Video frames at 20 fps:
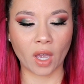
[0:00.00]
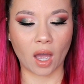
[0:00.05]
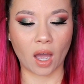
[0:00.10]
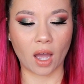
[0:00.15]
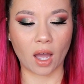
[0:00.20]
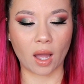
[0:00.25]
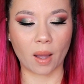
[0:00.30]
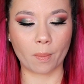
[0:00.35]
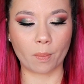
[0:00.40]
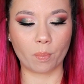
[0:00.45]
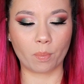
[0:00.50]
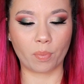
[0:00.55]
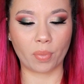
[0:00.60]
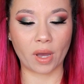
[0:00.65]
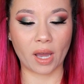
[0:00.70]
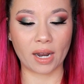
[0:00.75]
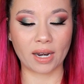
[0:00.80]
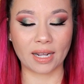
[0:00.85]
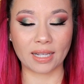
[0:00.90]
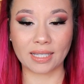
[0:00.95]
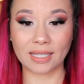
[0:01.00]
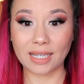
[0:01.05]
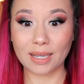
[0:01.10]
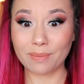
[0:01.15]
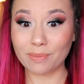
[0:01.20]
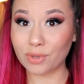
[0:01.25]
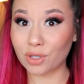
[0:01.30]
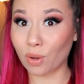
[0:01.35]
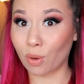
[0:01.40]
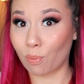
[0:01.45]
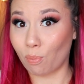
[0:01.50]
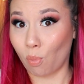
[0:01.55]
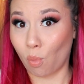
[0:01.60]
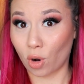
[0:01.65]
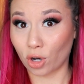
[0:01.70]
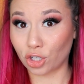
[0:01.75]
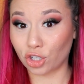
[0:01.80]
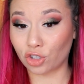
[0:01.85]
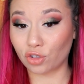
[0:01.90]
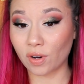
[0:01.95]
But it seems
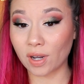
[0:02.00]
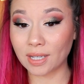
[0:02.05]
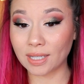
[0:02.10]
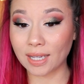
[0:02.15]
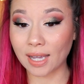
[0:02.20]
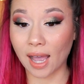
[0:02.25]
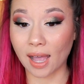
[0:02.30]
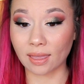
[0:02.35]
moisturizing.